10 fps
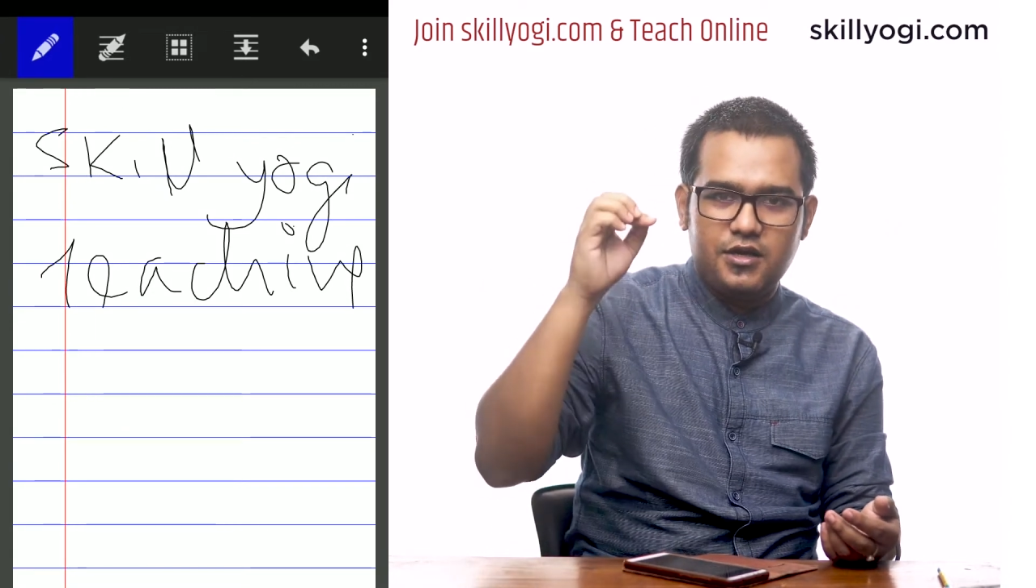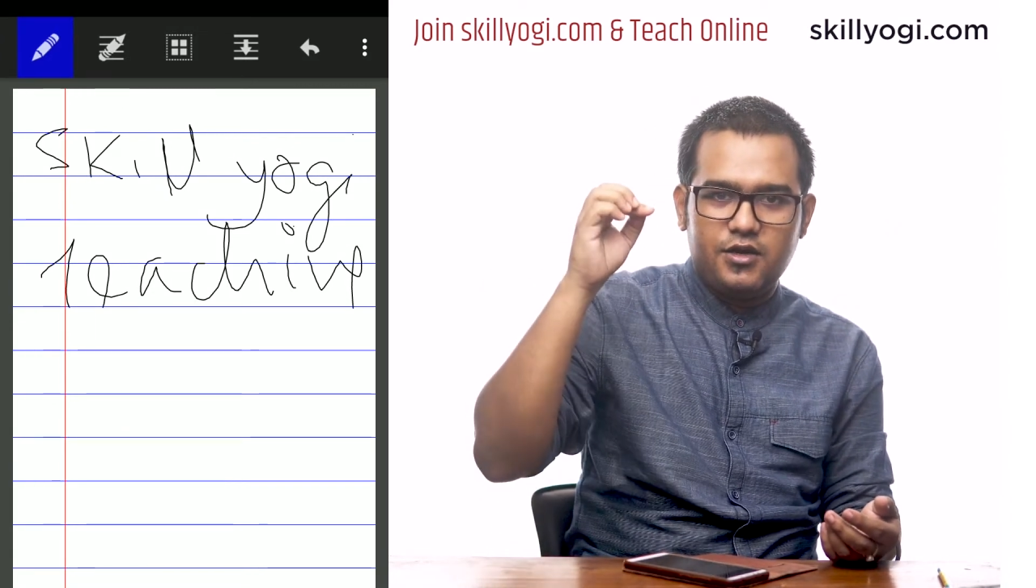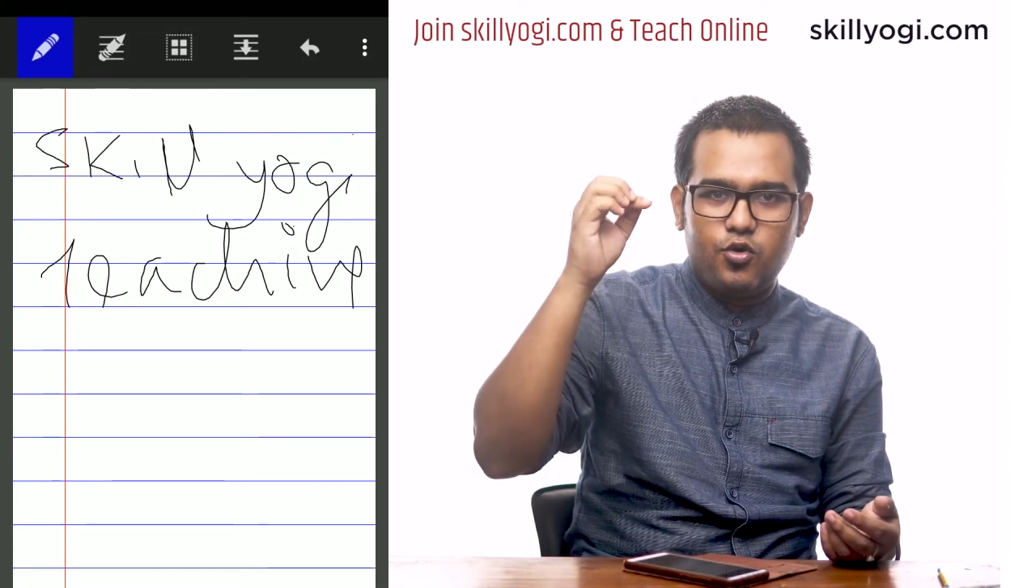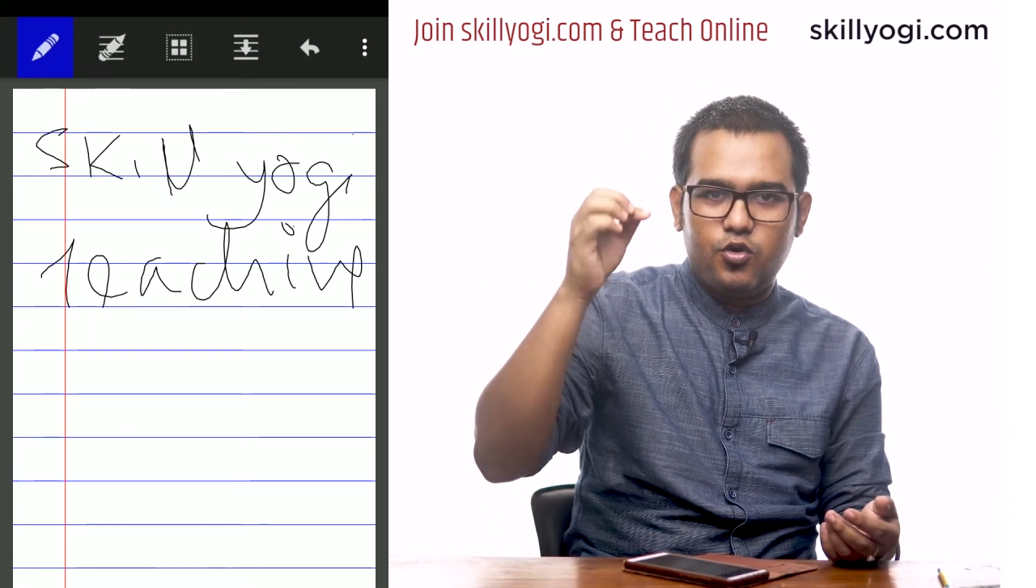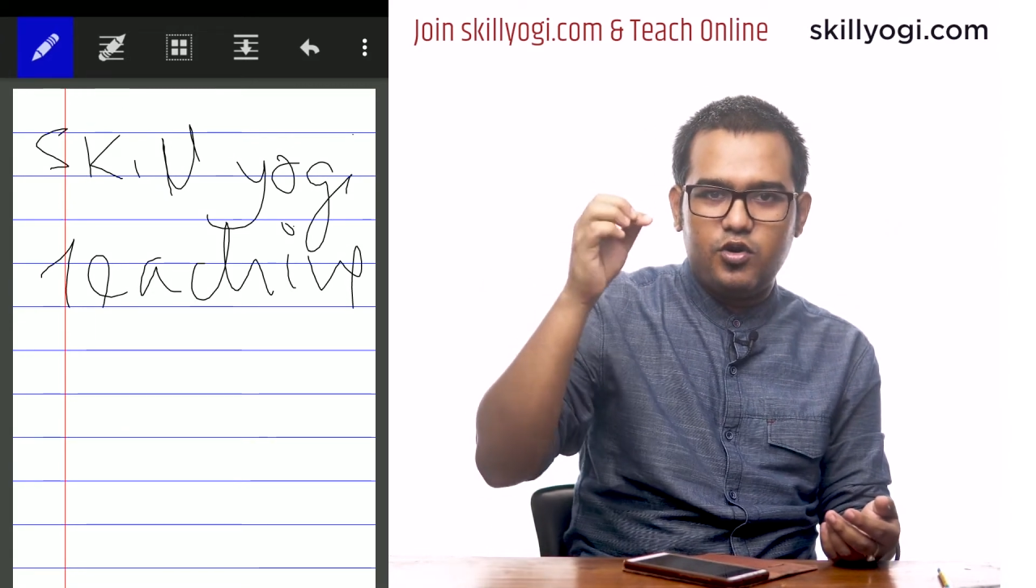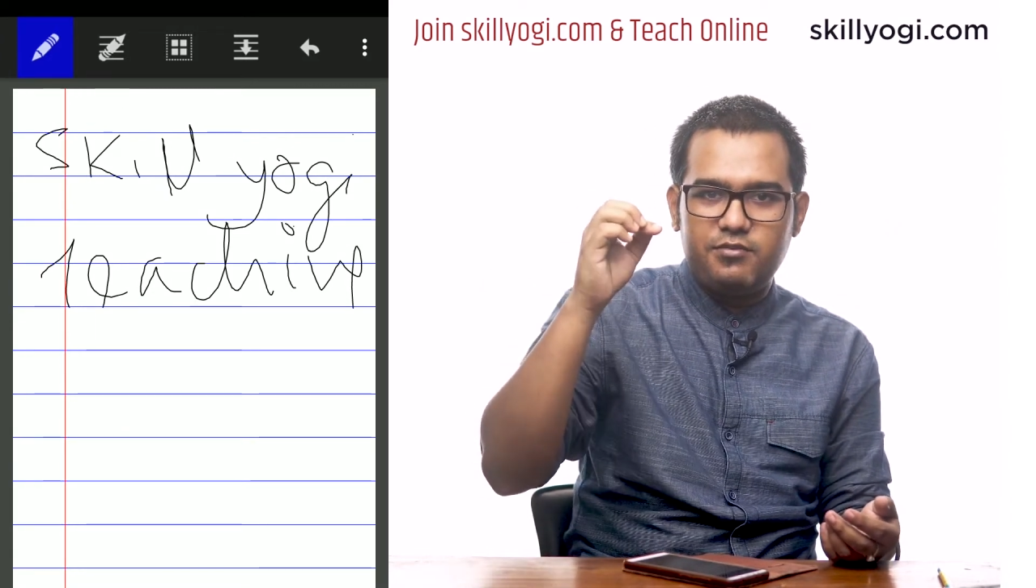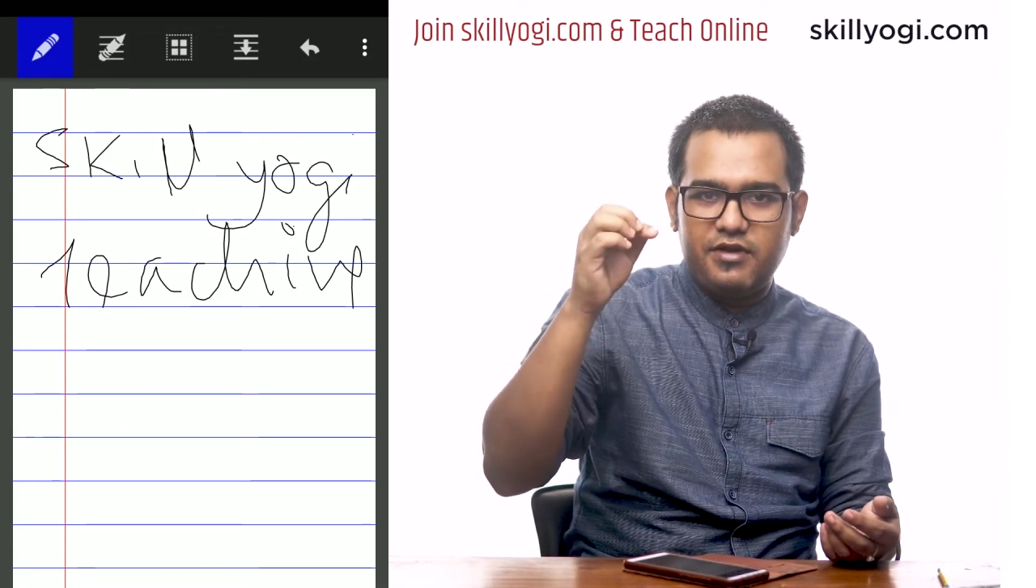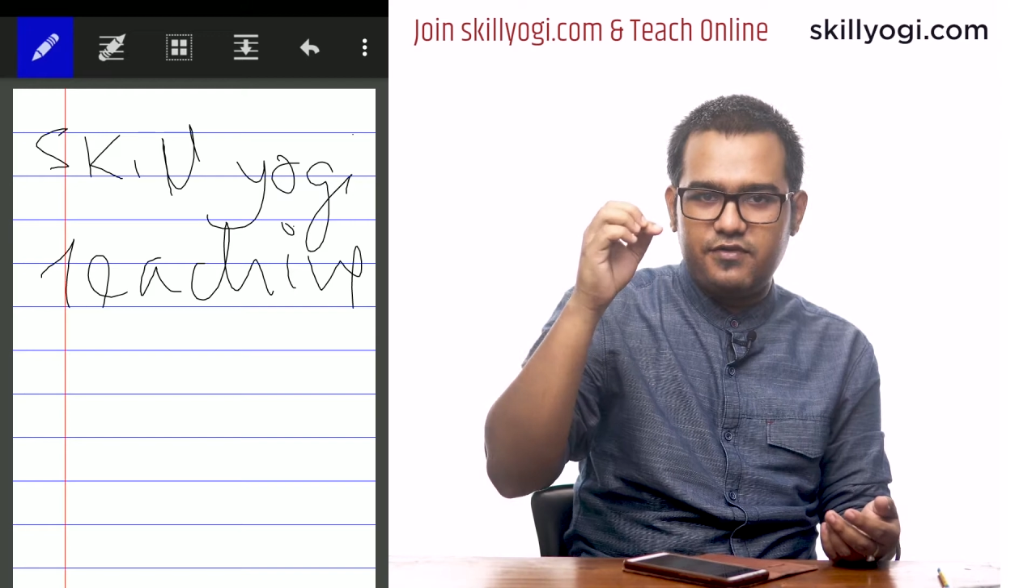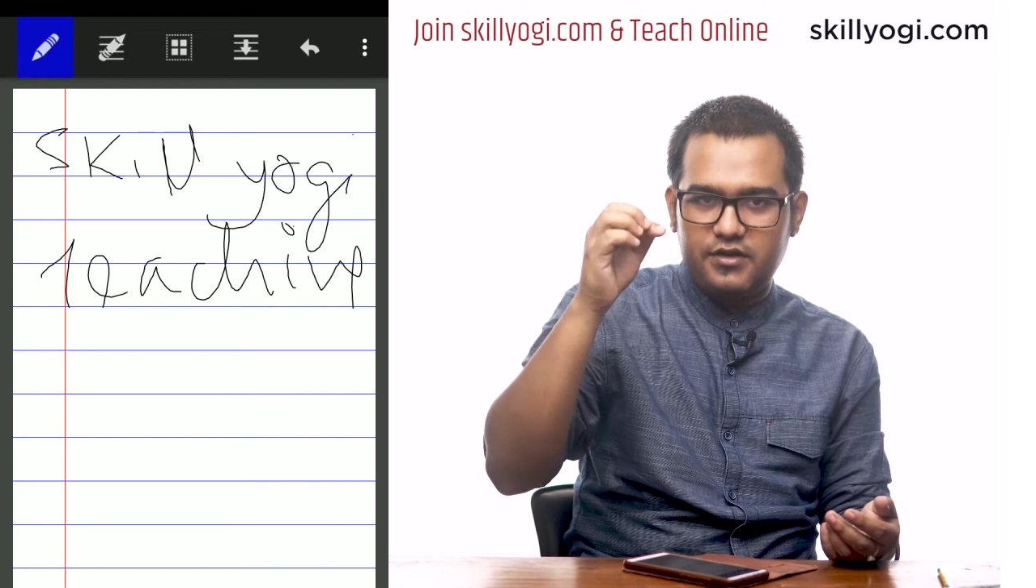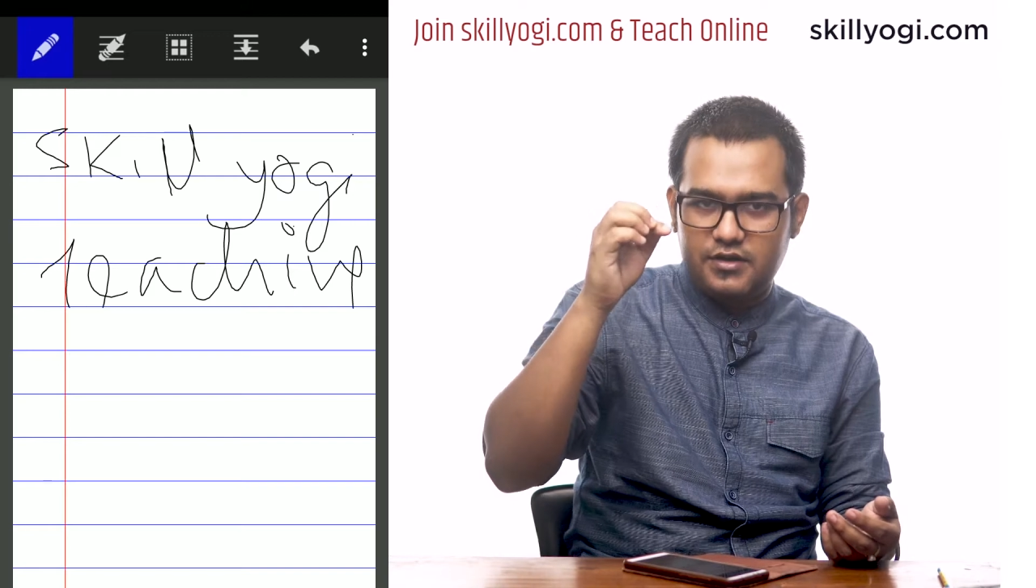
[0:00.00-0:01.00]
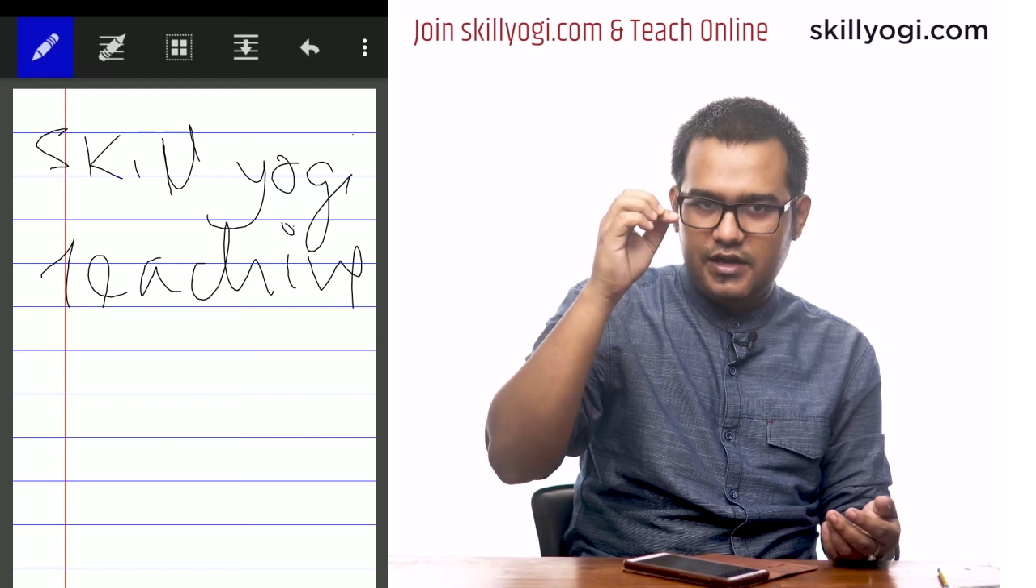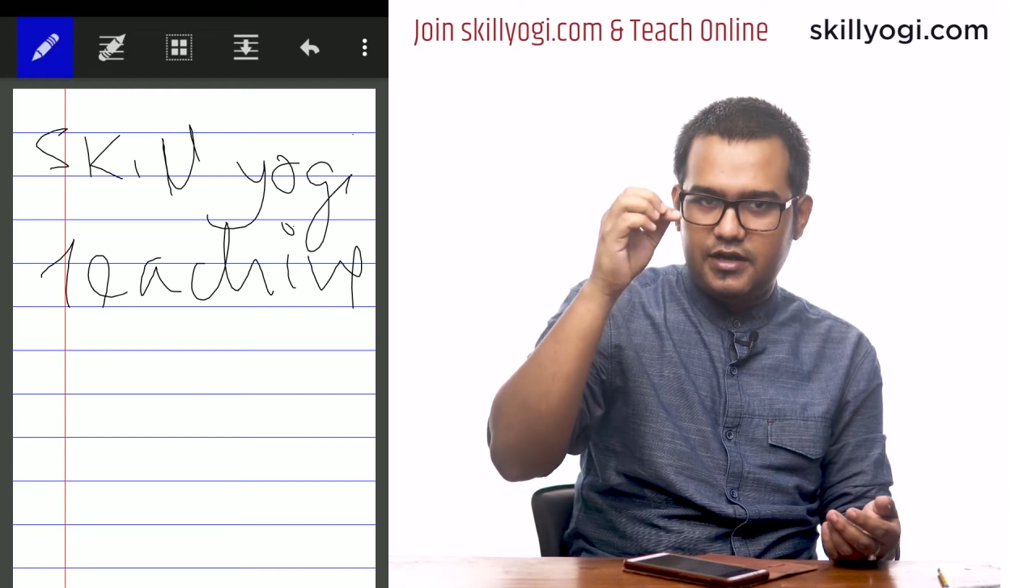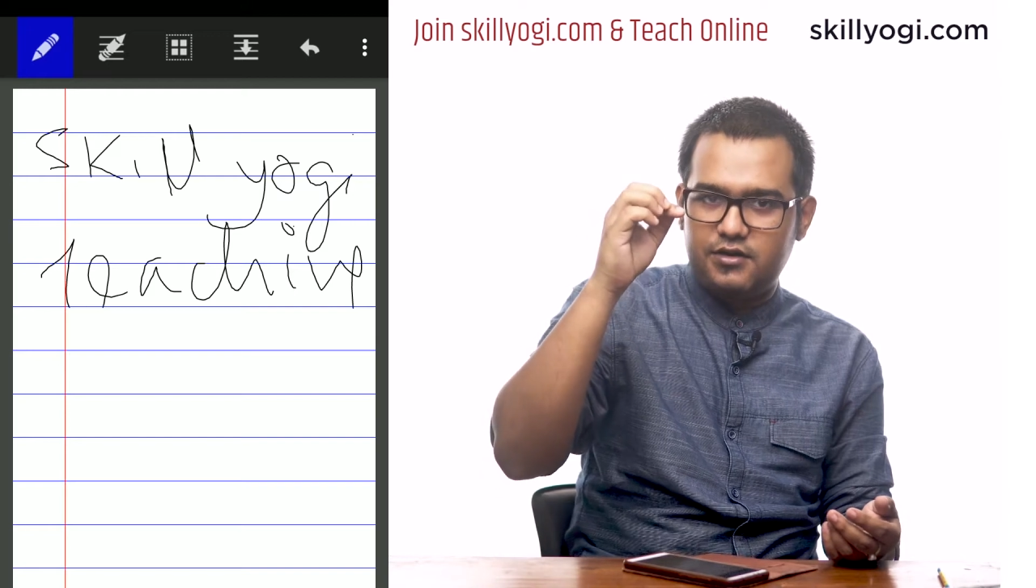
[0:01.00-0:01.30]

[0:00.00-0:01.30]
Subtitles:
hold my finger like